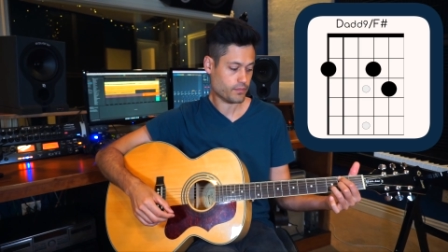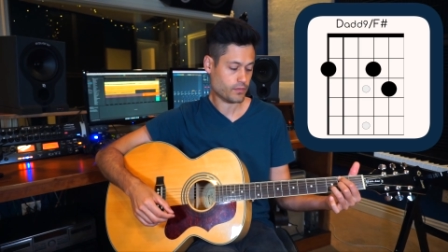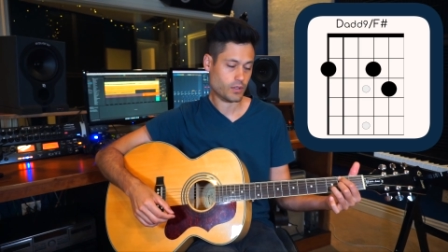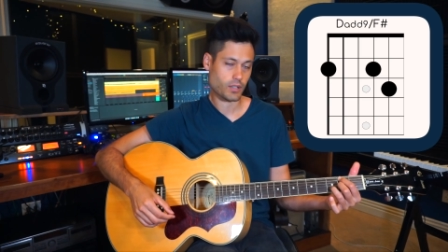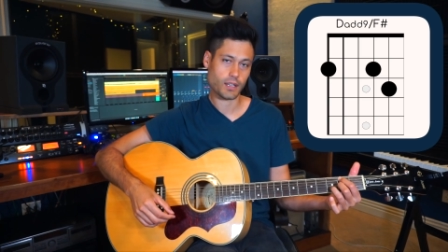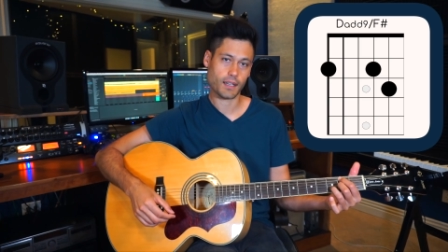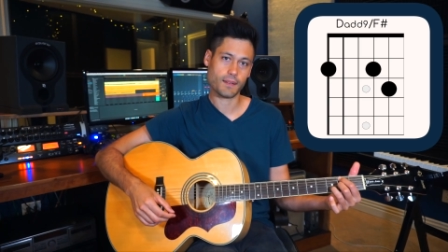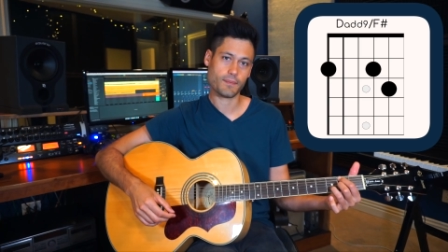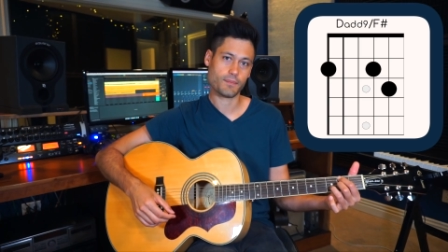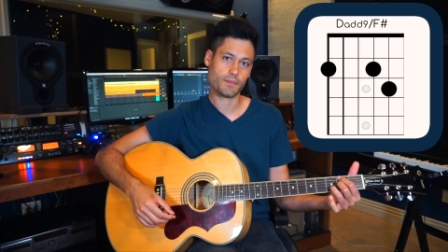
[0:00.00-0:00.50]

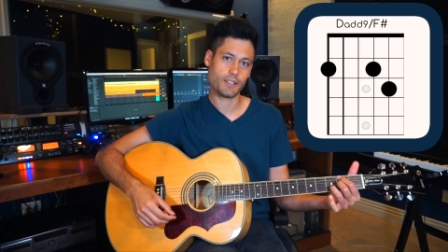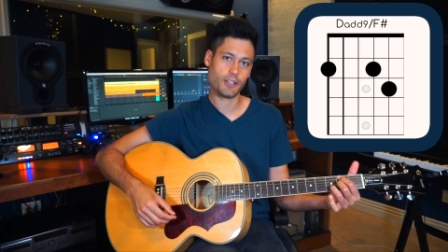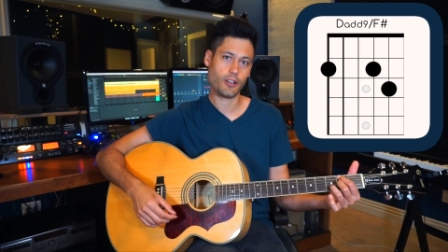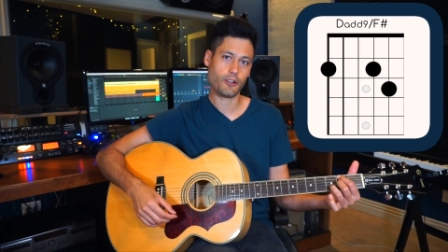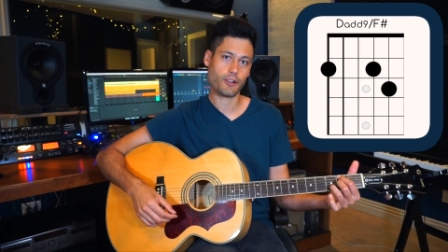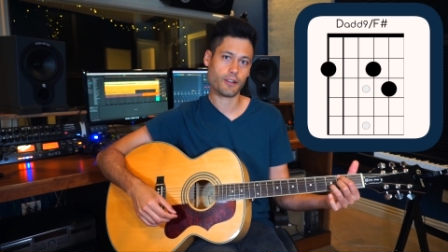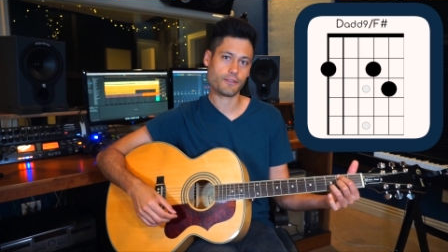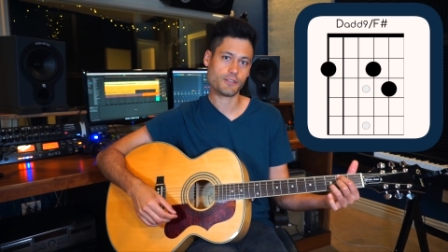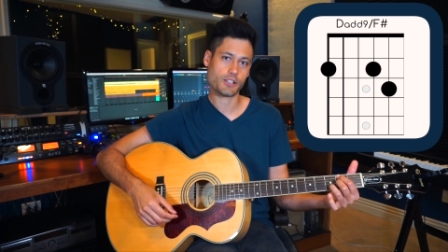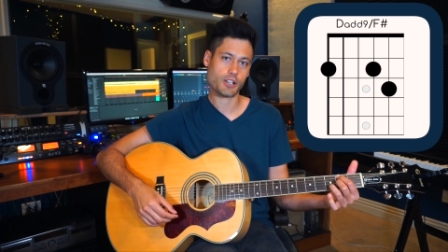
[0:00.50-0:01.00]
Okay, D
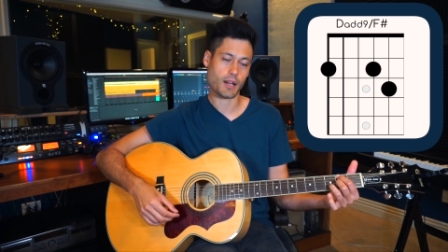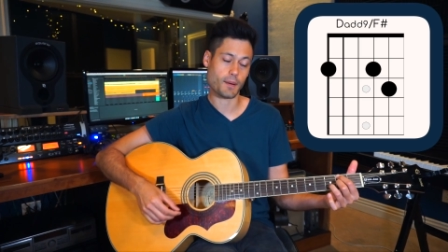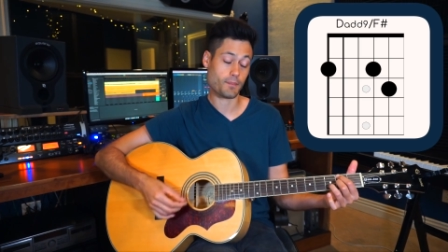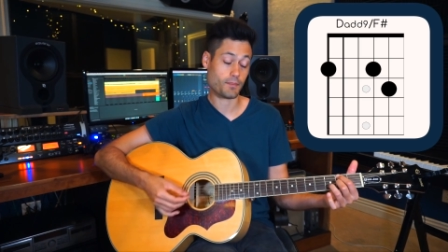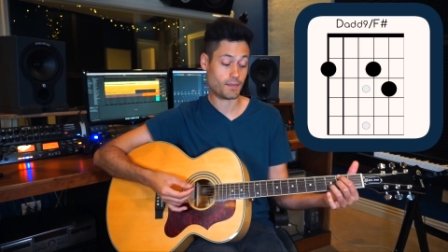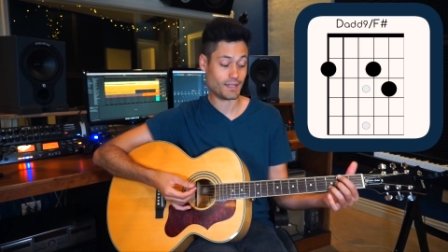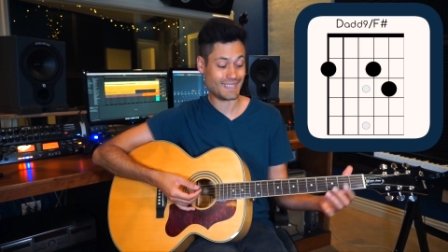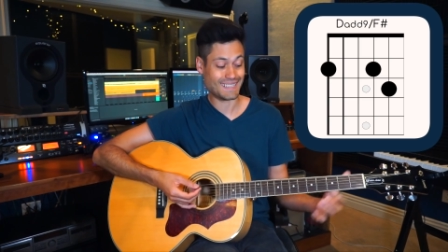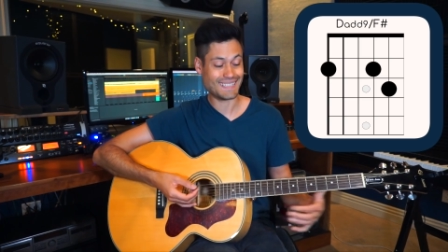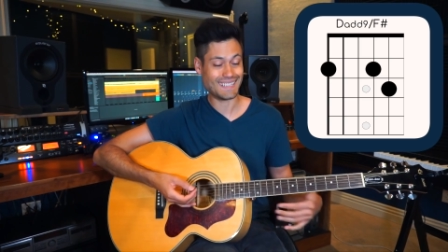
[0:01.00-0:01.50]
over F sharp.
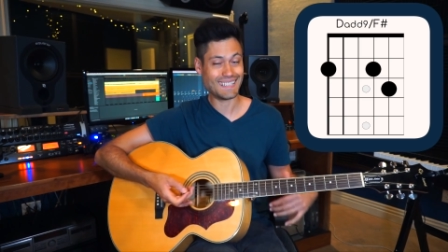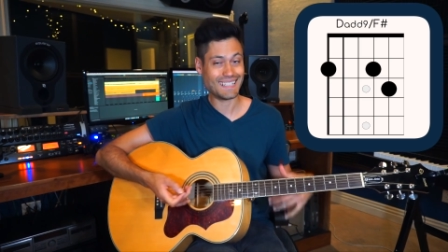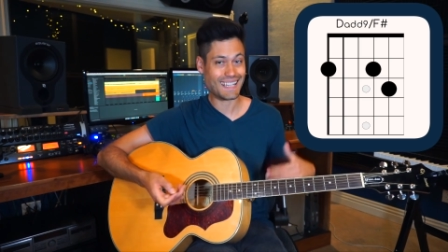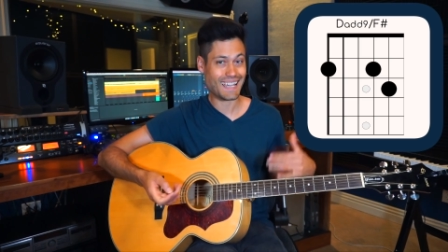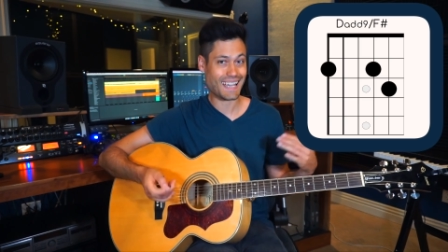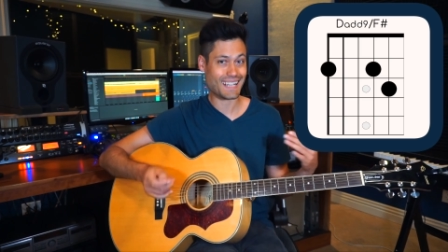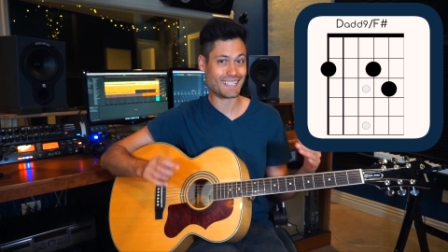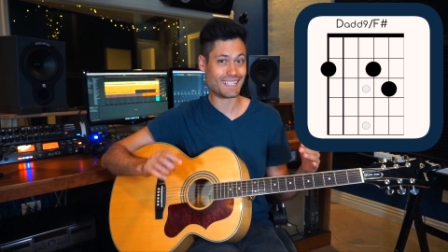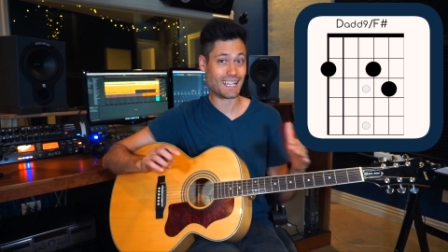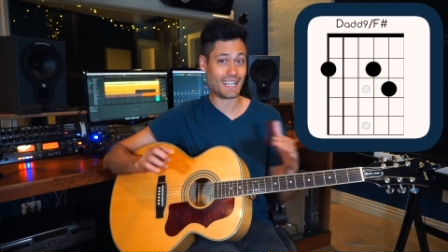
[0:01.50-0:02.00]
D
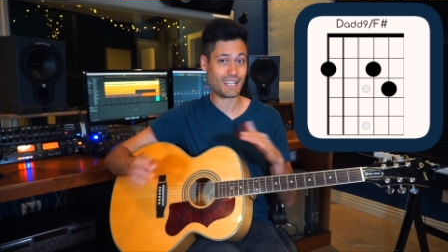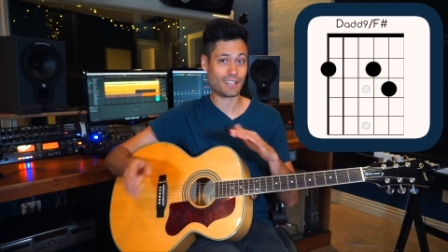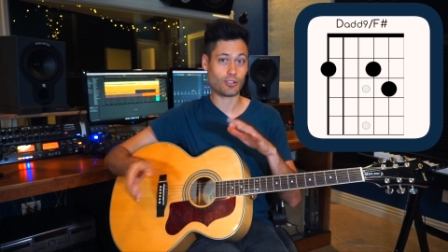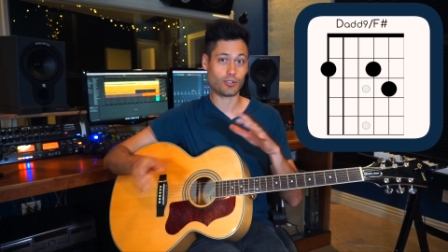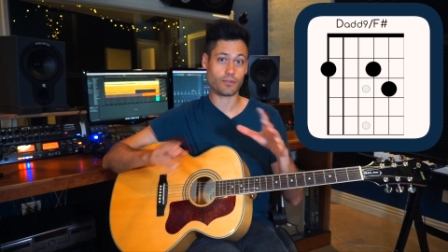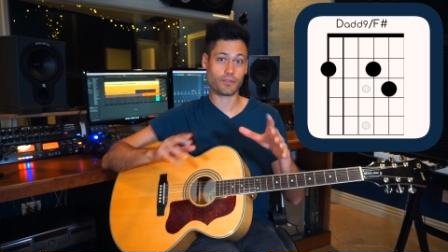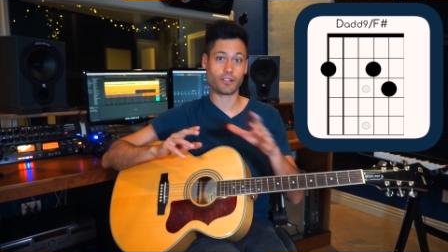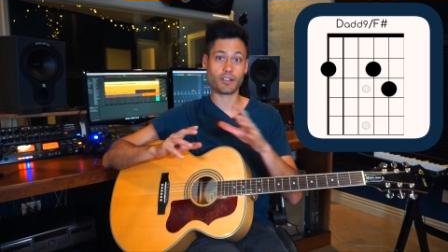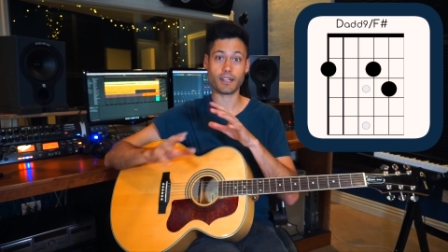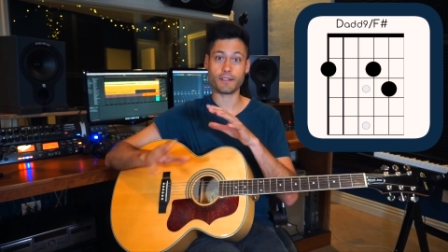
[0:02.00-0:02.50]
add 9
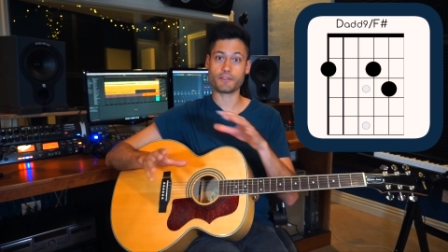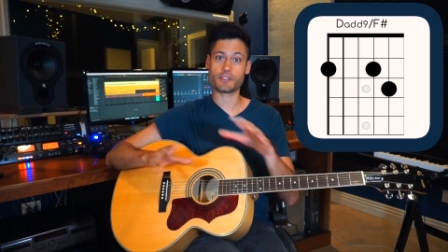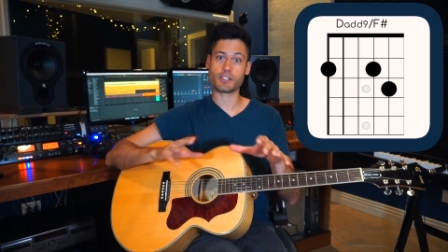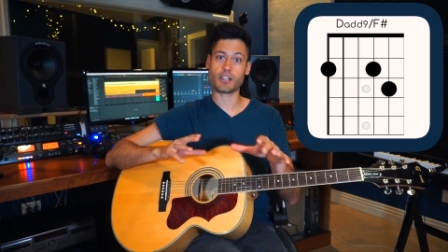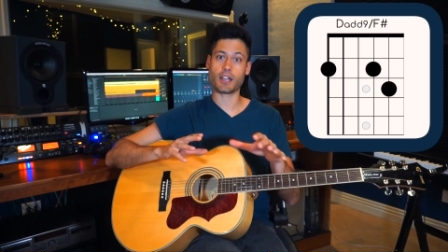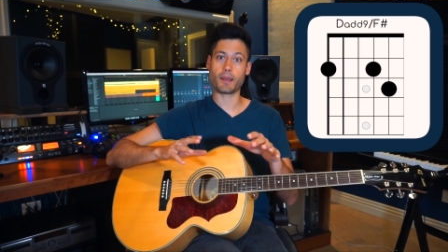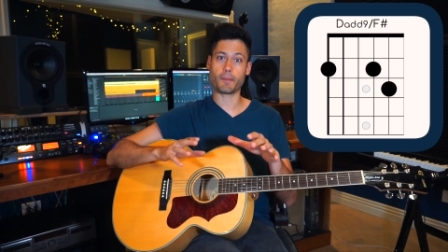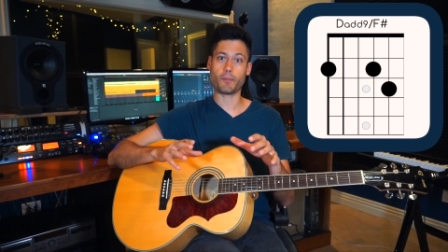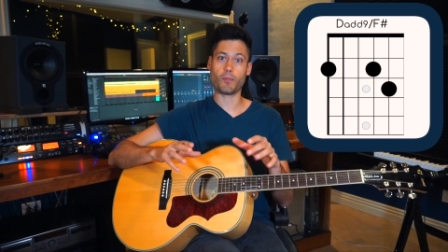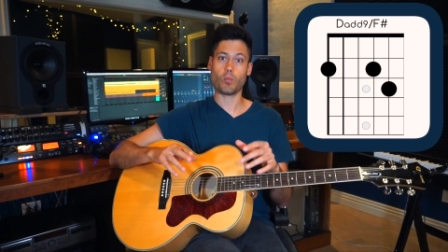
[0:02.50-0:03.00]
over F
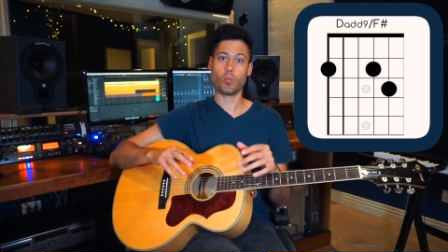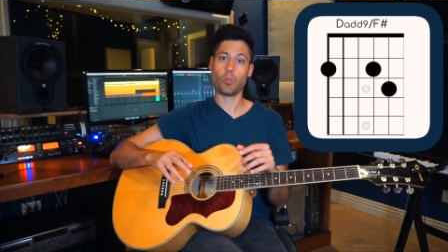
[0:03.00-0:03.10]
sharp.